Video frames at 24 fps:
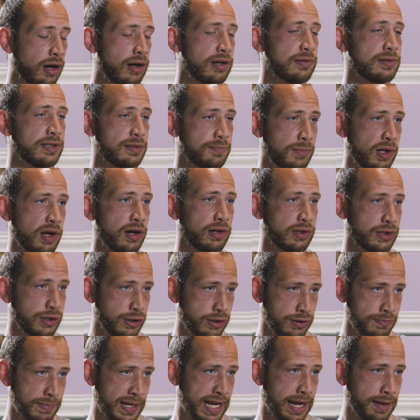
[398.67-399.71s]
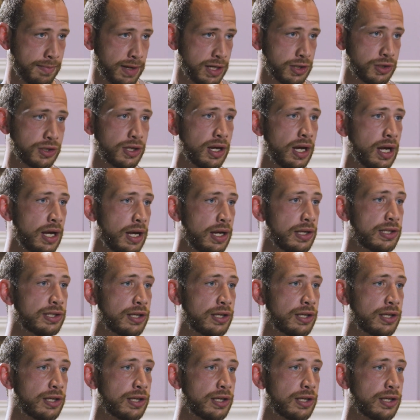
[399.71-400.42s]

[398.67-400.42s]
It could cause some long-term damage.